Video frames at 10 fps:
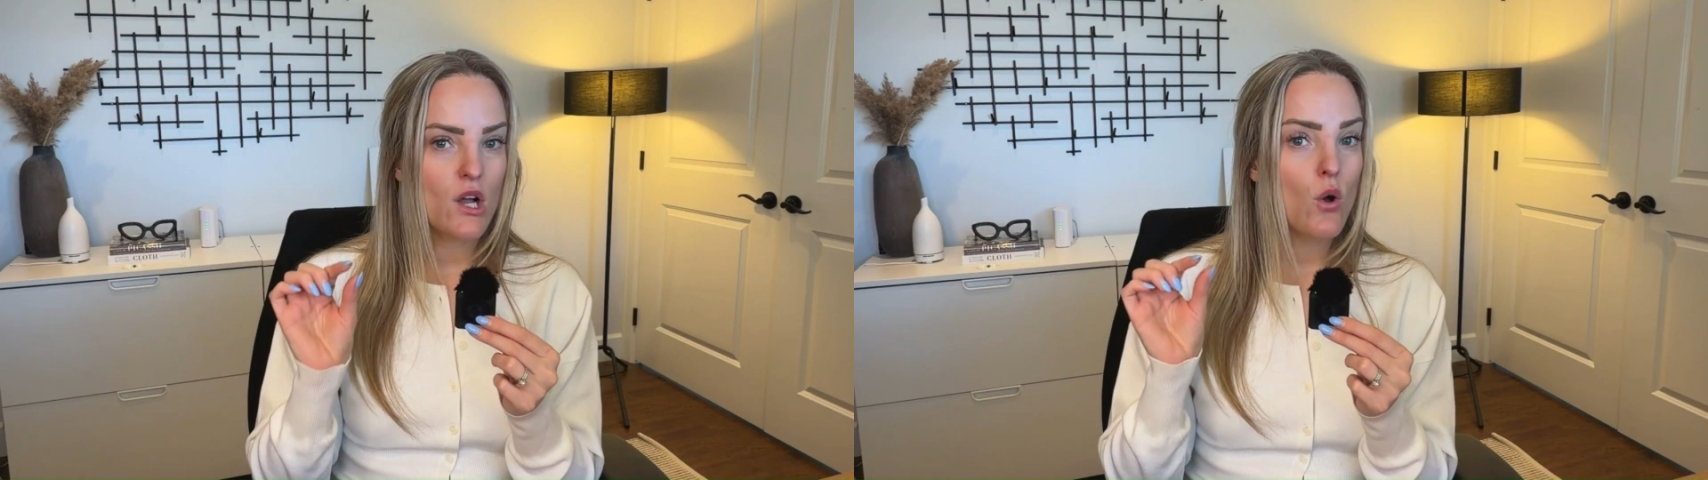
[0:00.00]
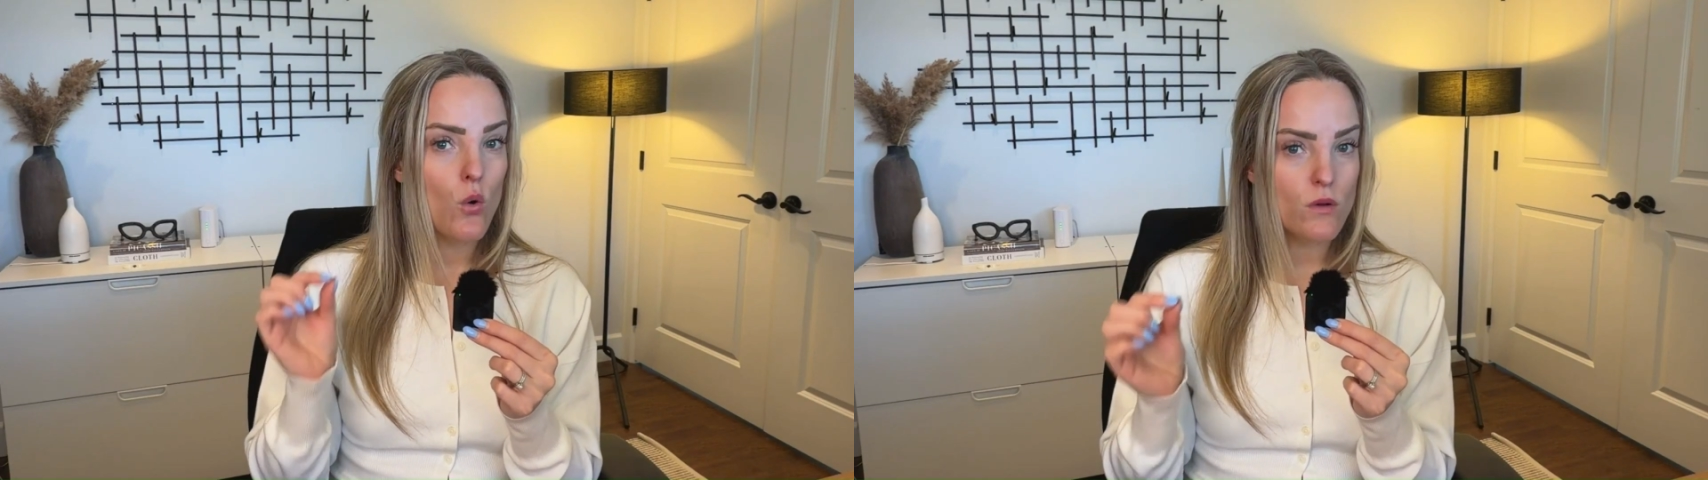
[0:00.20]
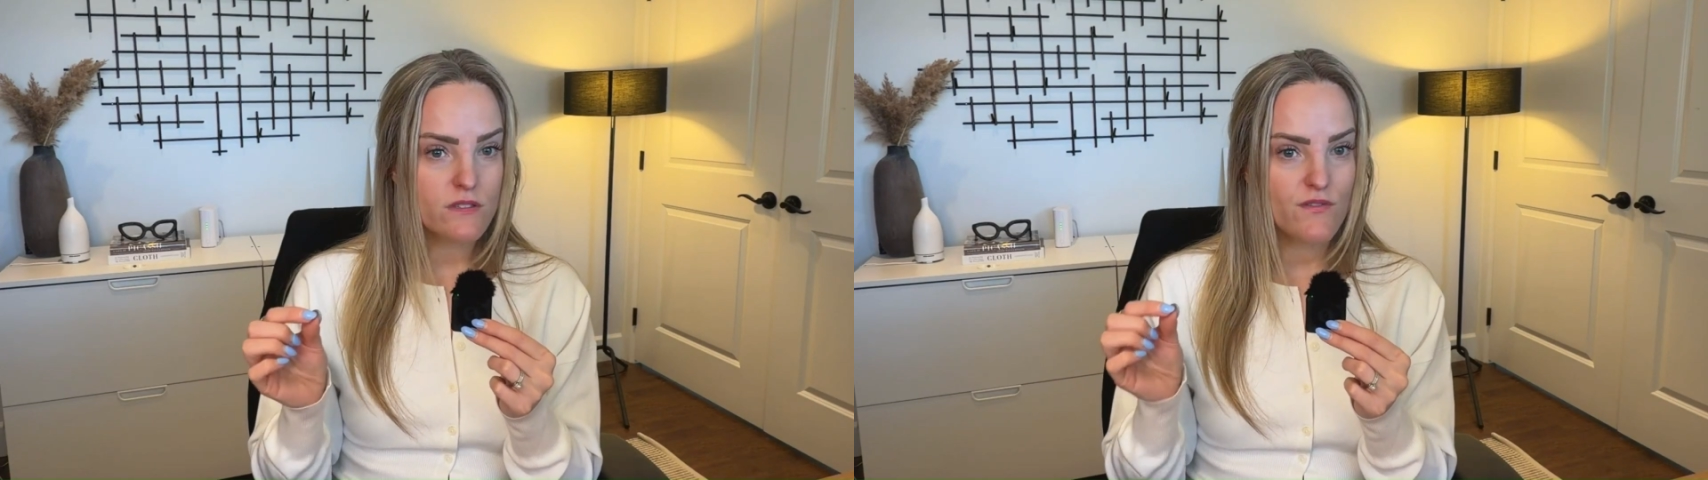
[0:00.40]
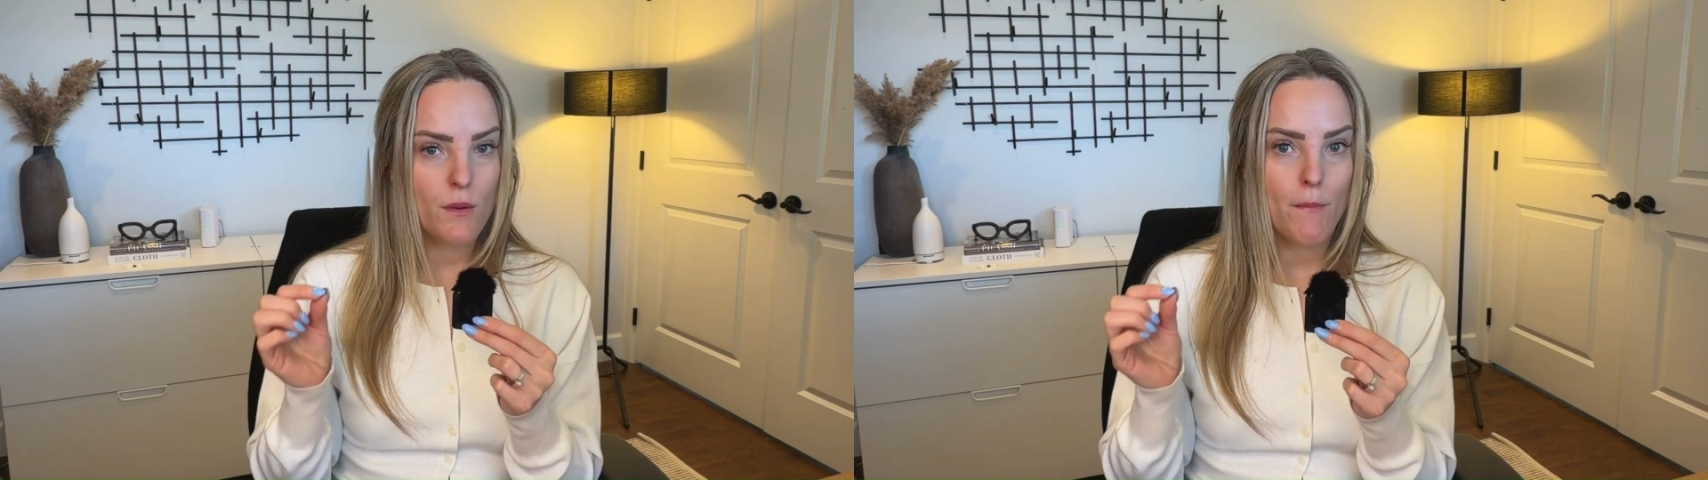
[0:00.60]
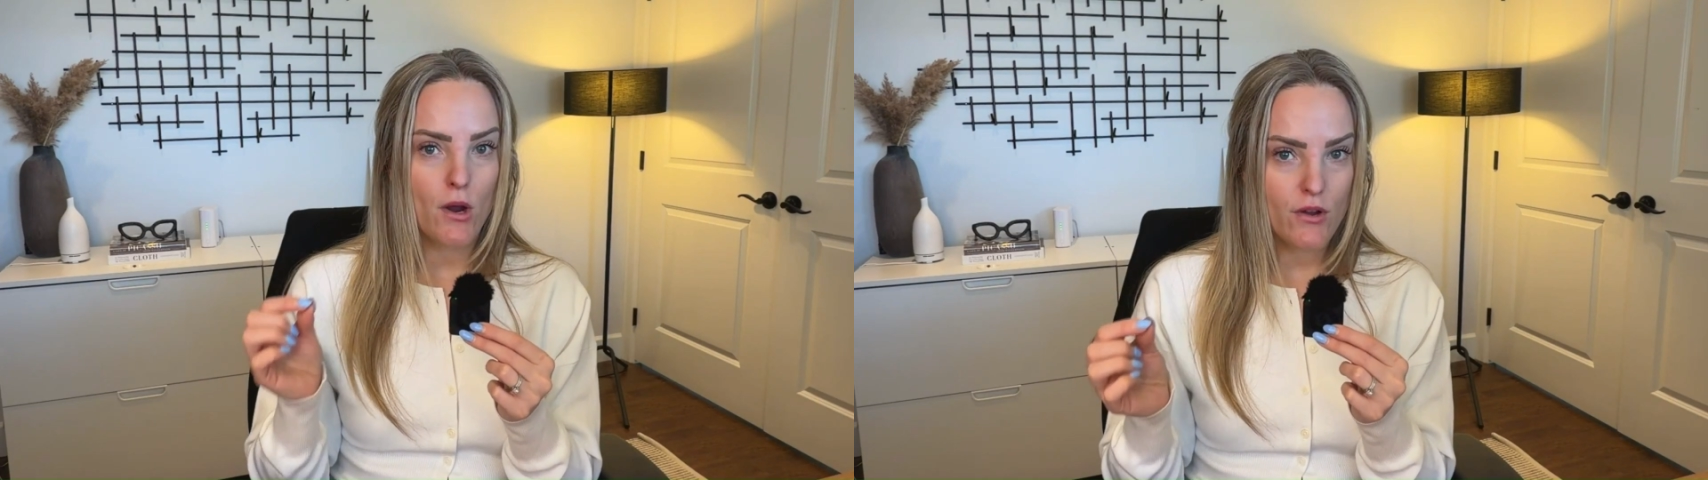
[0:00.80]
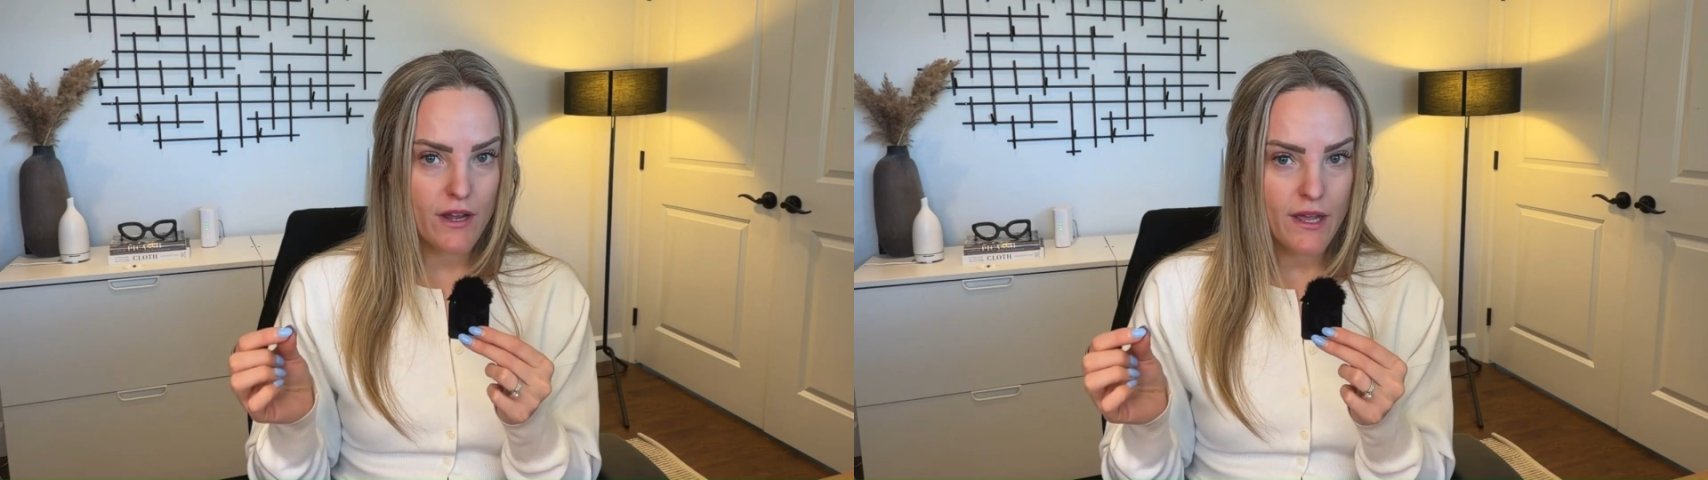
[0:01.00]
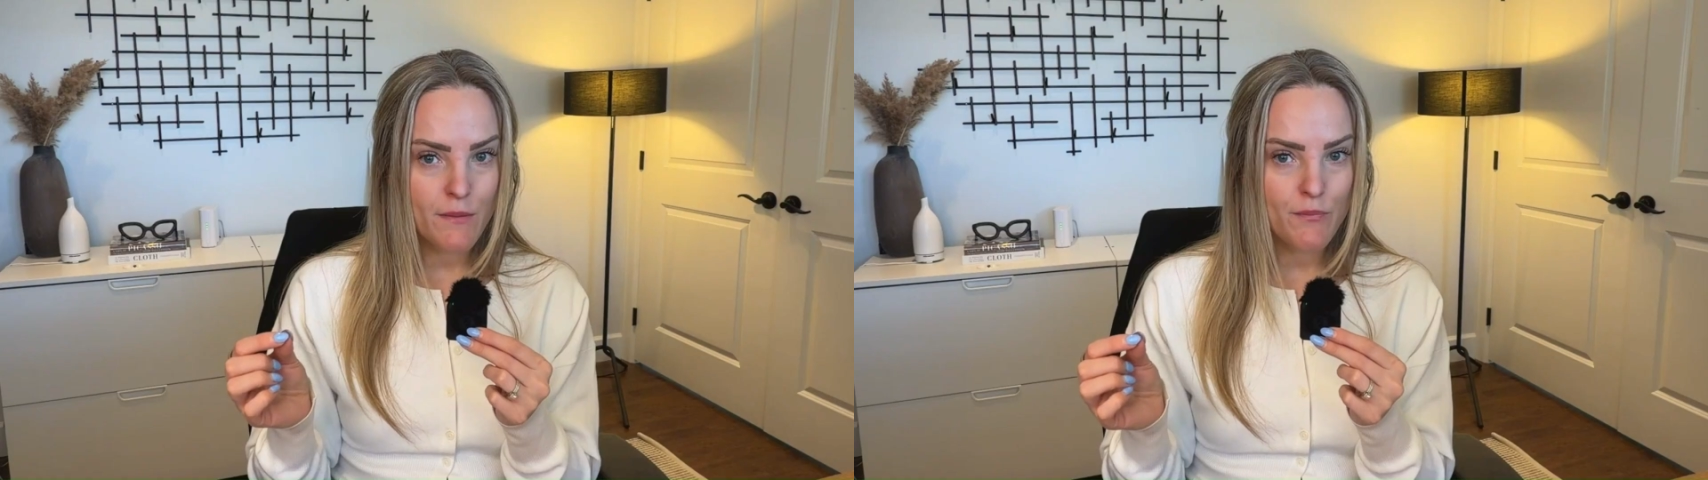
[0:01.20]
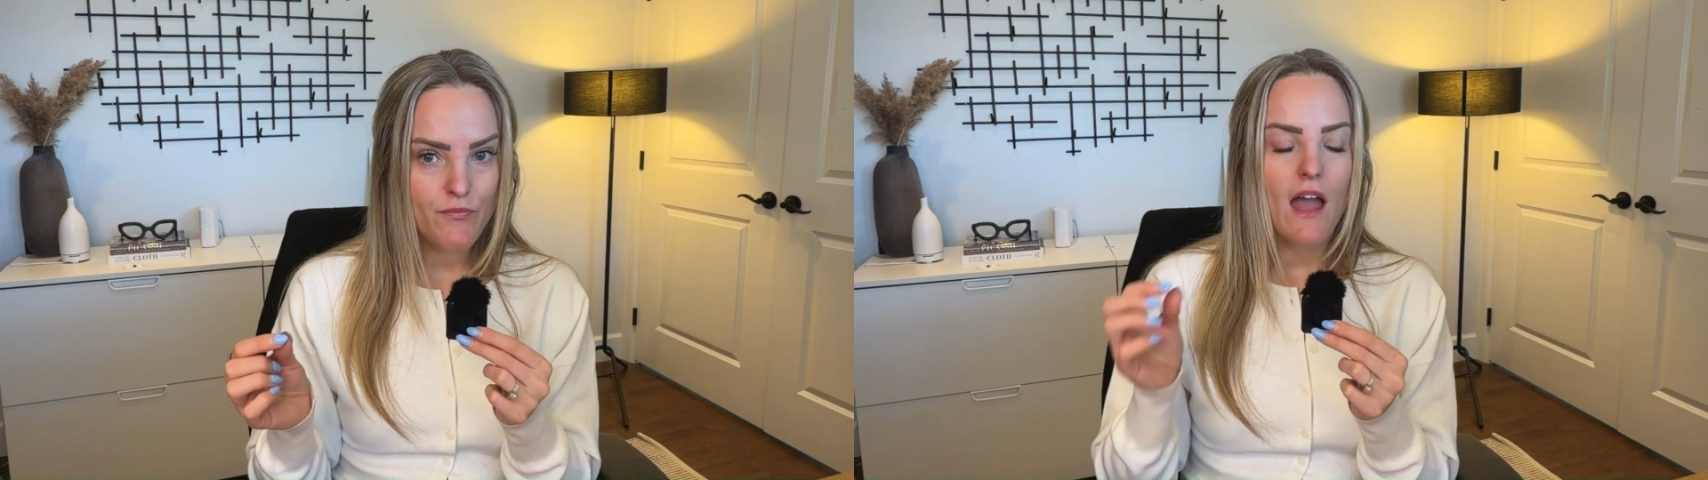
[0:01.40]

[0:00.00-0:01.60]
goals for marketing